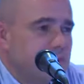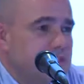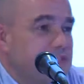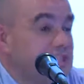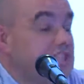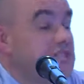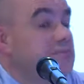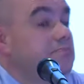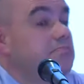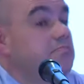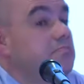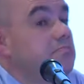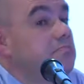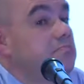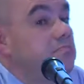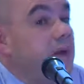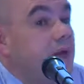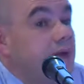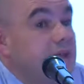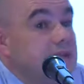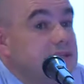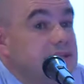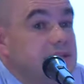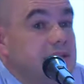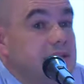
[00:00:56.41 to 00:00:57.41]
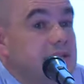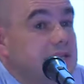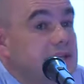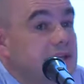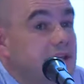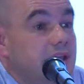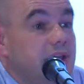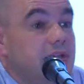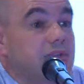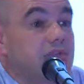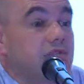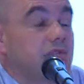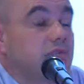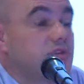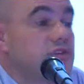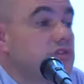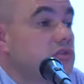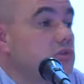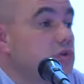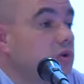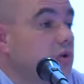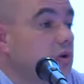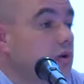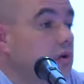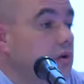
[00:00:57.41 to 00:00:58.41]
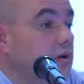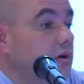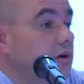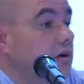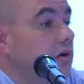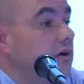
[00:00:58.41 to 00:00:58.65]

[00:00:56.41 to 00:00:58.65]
which is basically the result